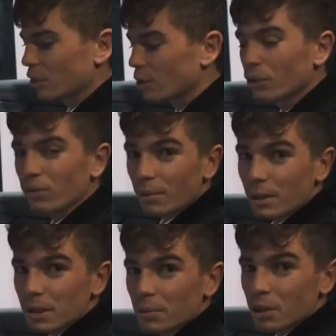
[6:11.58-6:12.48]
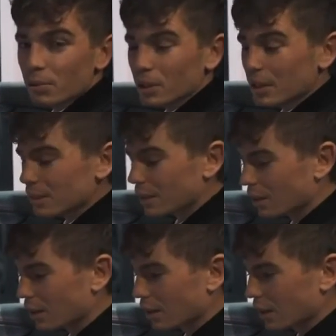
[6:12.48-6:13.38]
useful and makes much more sense
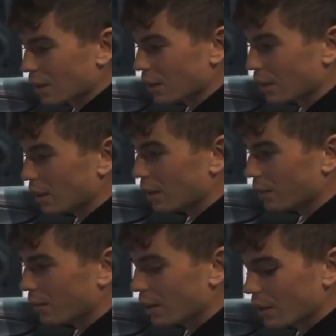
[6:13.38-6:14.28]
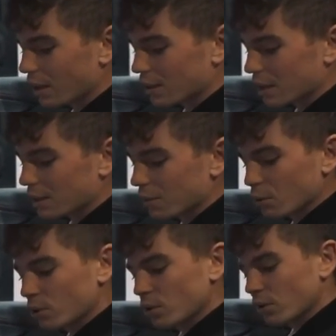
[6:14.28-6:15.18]
than in any of the other cars that Aston
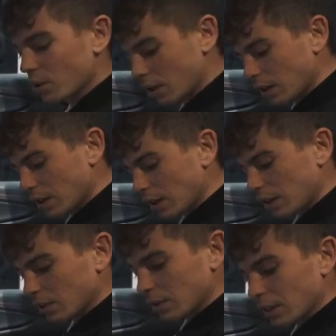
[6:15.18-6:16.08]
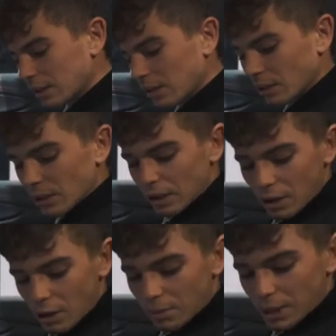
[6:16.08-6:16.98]
produce. You've got a little nice little
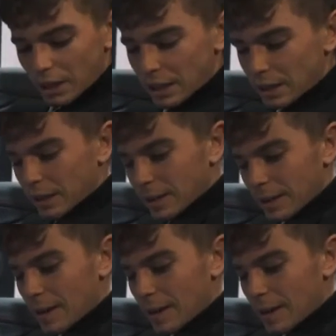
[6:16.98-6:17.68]
opening here.